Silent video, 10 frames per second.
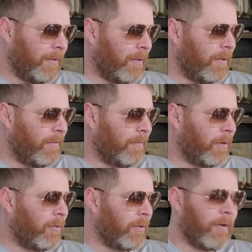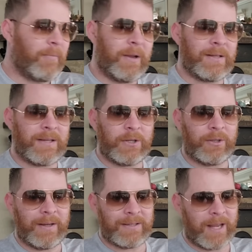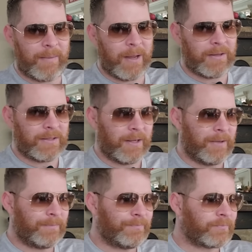And the federal government essentially has came out and said